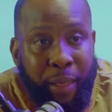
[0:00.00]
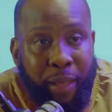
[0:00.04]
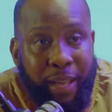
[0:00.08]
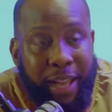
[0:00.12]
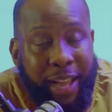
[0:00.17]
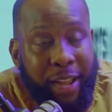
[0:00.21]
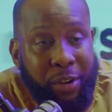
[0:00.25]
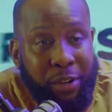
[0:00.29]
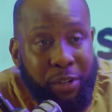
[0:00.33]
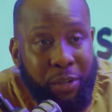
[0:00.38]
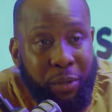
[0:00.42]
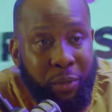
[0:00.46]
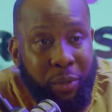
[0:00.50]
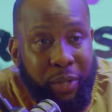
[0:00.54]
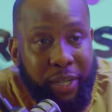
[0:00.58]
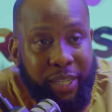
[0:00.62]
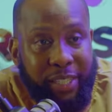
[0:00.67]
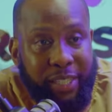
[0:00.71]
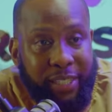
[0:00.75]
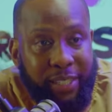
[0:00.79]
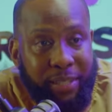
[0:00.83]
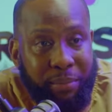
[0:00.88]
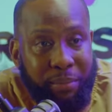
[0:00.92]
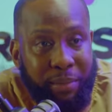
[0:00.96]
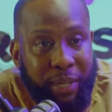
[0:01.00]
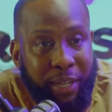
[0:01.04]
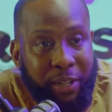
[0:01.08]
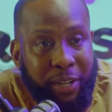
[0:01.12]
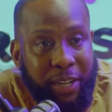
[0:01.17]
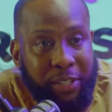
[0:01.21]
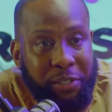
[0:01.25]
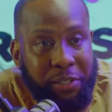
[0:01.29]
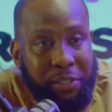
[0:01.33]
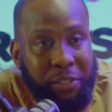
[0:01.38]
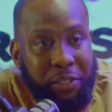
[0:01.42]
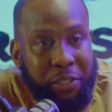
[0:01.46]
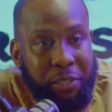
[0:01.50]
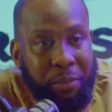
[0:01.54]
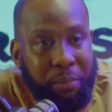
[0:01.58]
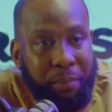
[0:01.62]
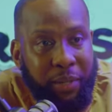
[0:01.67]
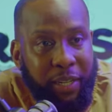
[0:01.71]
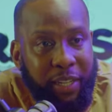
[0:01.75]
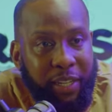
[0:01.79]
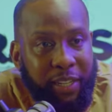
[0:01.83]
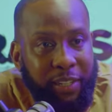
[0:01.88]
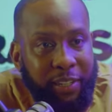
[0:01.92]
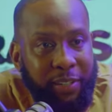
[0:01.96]
I don't know what it's about actually. Could you
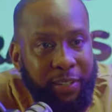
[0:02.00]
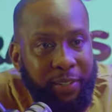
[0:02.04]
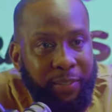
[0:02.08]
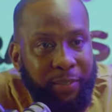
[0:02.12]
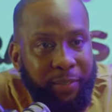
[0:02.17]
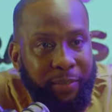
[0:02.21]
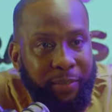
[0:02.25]
play it?